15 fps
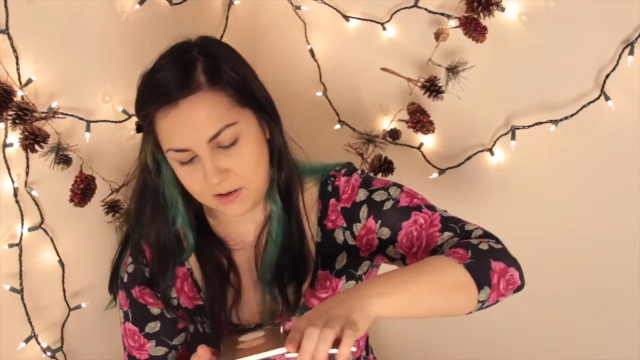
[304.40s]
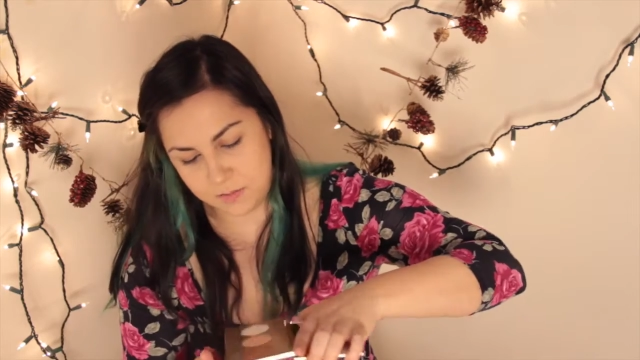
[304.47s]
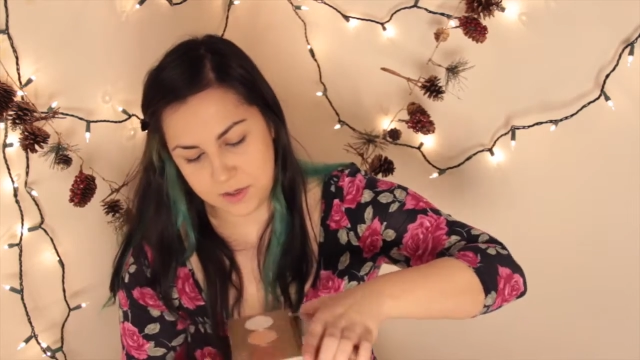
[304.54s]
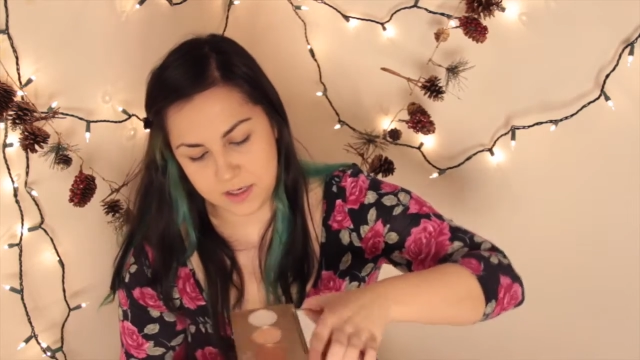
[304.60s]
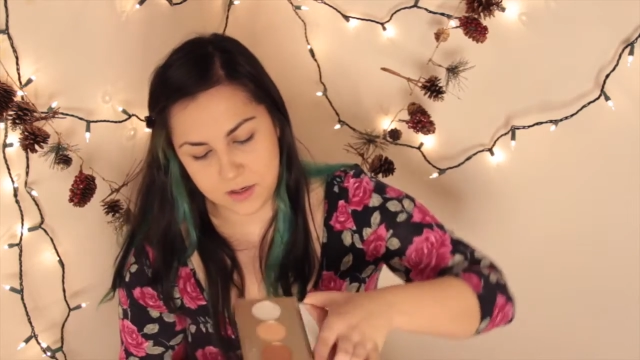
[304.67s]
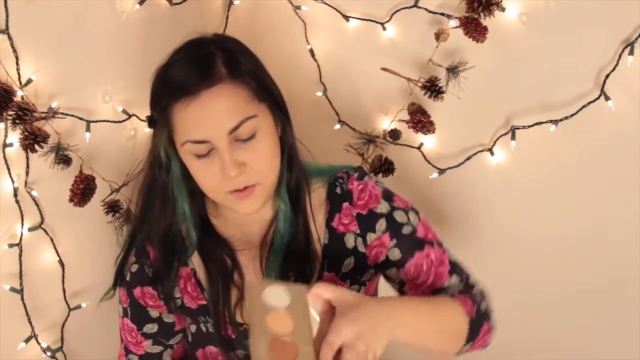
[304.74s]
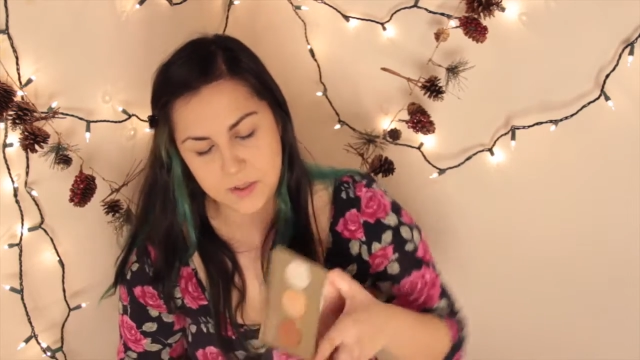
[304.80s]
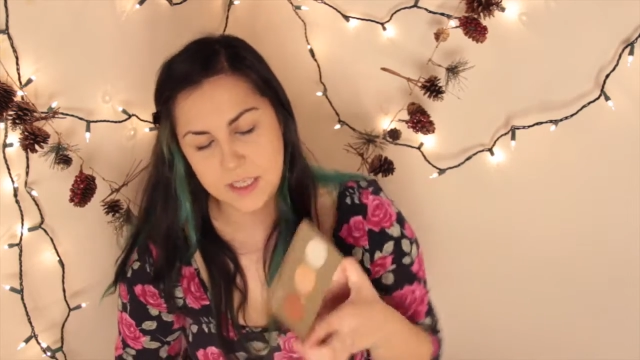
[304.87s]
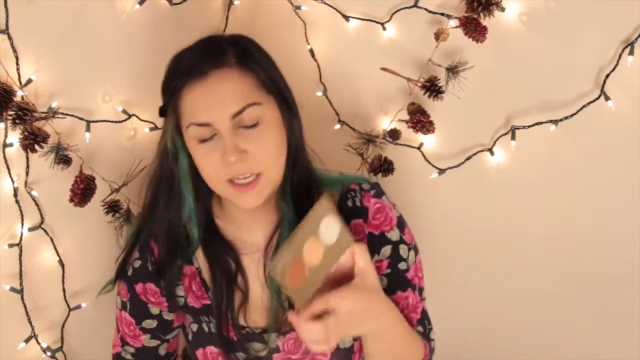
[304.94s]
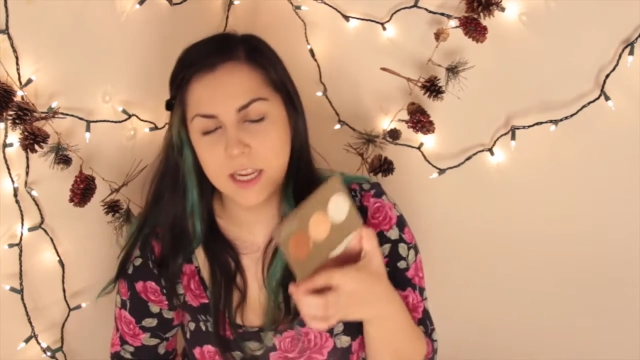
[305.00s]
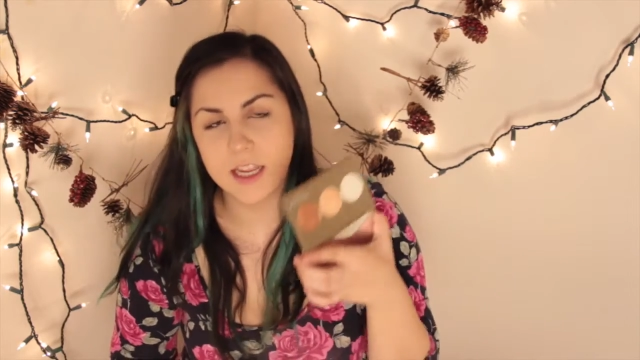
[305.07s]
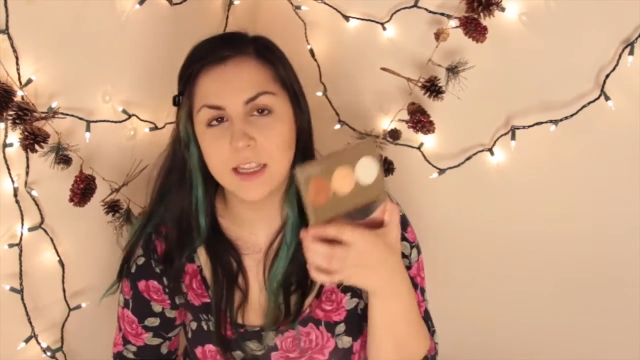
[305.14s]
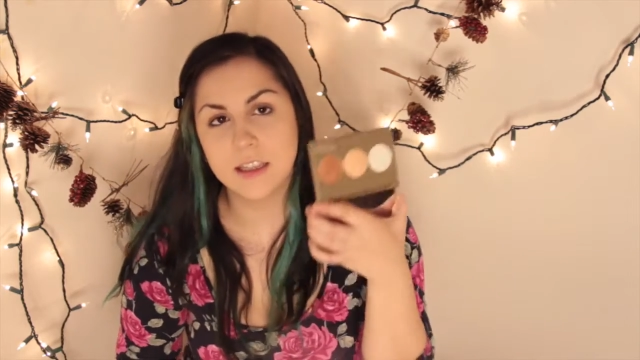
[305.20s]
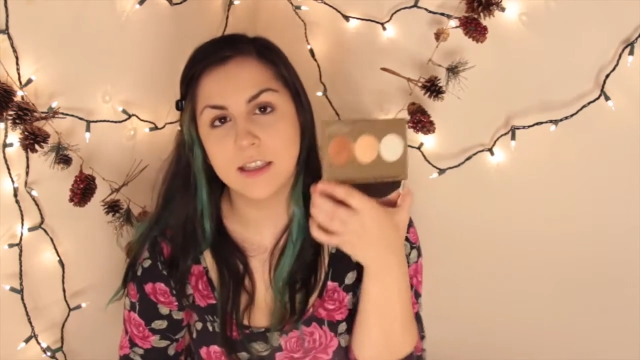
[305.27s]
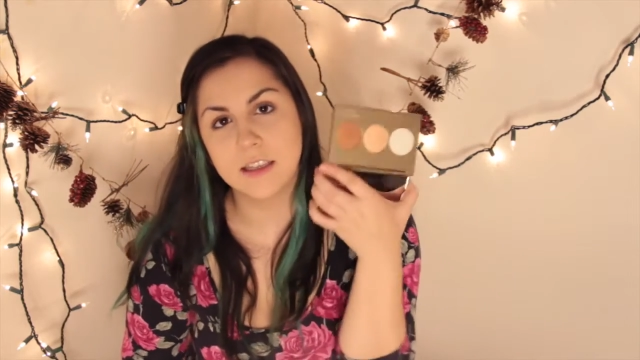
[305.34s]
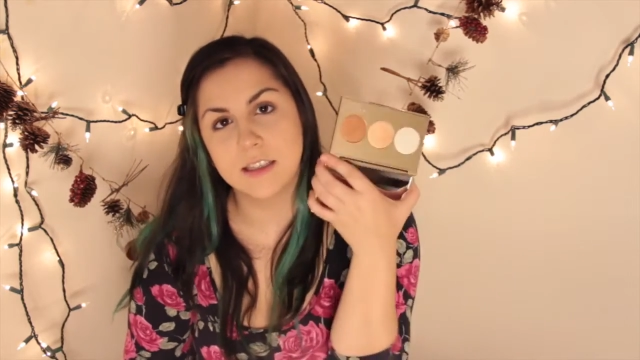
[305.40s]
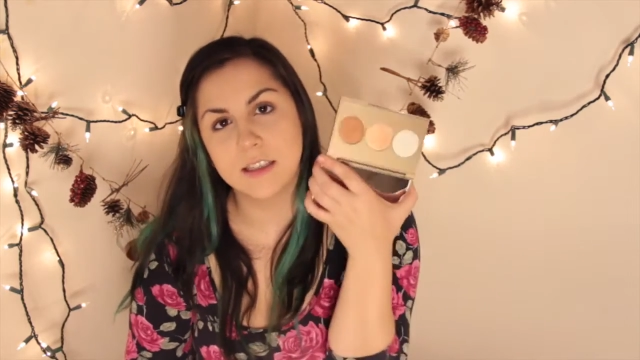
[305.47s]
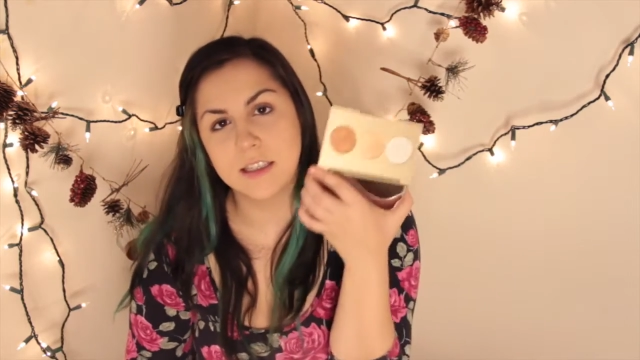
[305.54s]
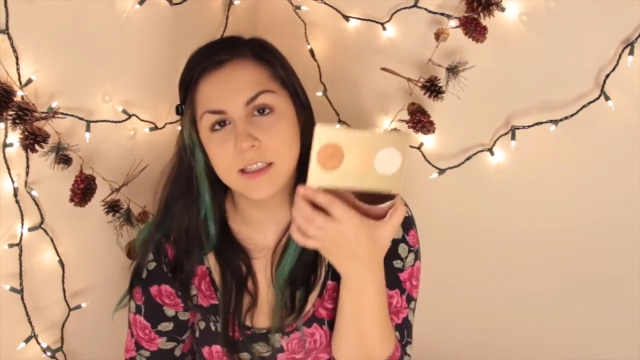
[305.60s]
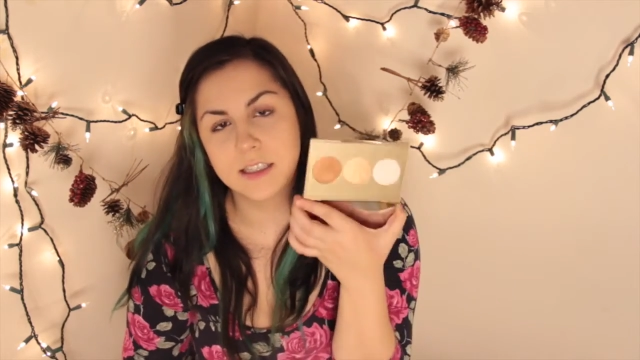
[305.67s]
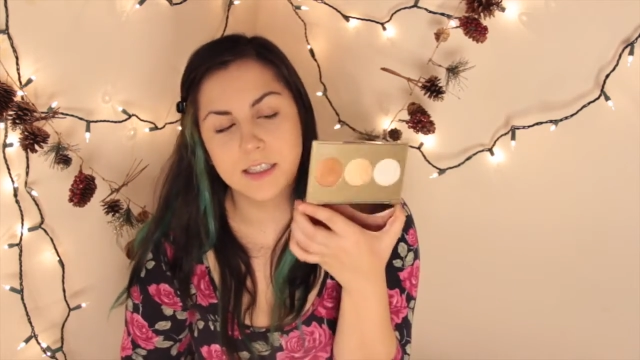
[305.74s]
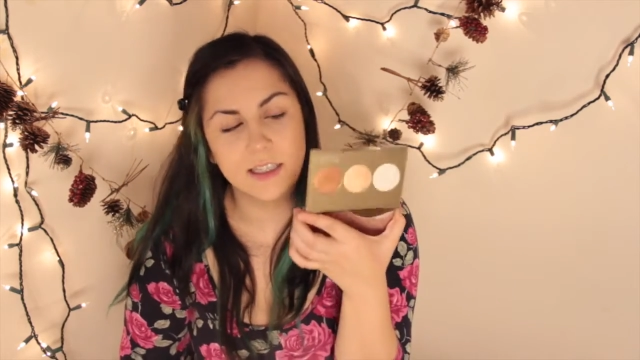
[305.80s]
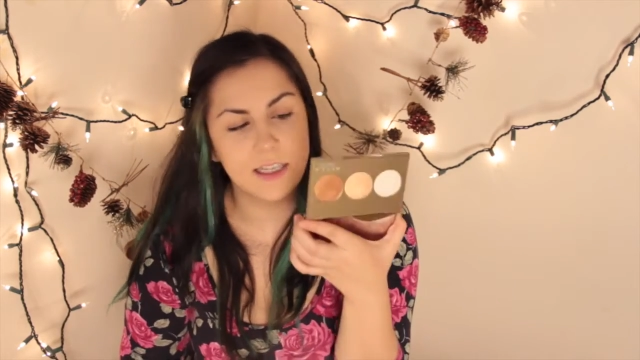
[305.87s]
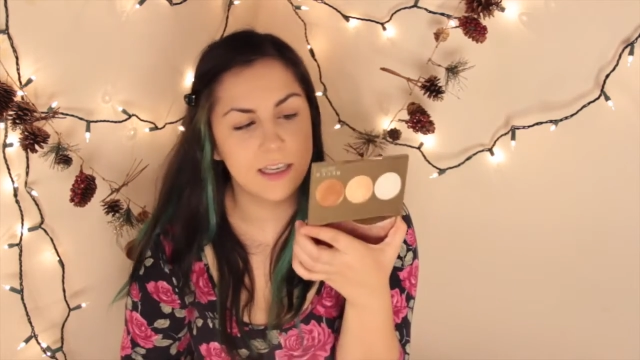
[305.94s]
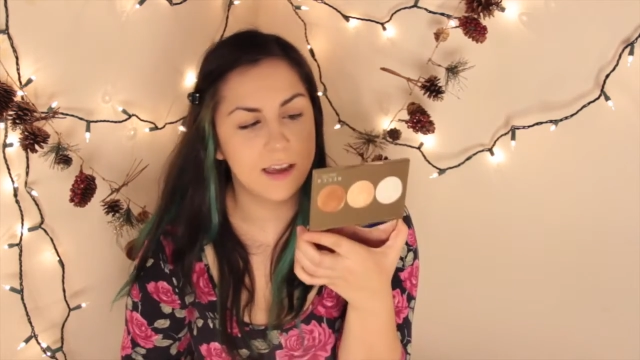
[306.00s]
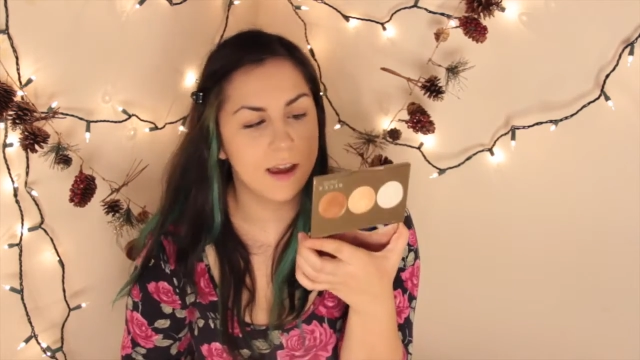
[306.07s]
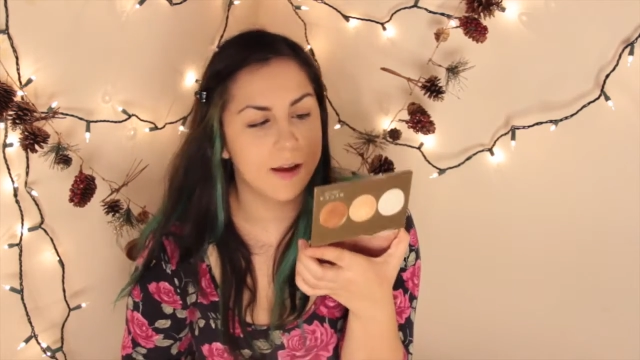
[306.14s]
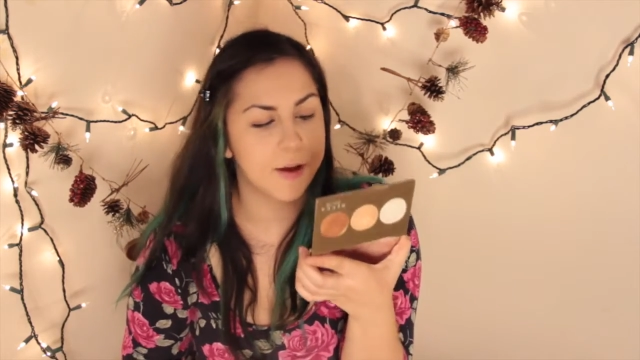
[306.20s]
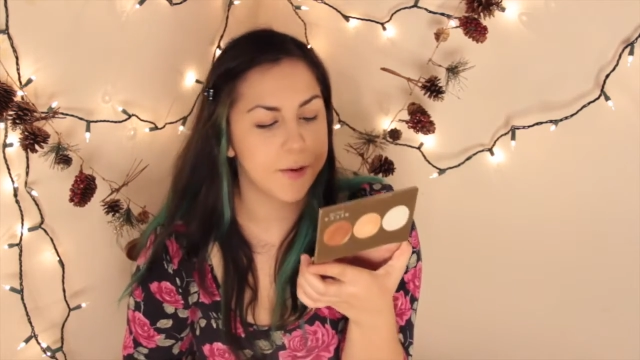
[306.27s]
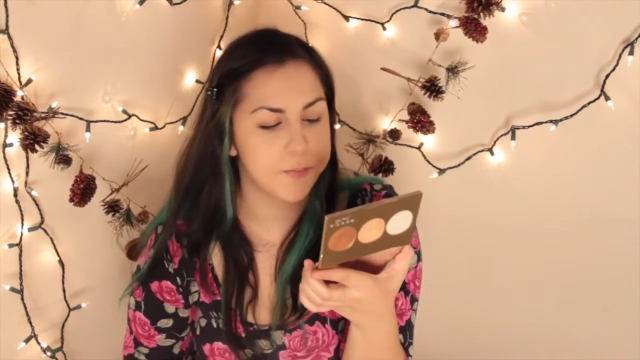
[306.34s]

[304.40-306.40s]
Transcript: I've been using, and this is the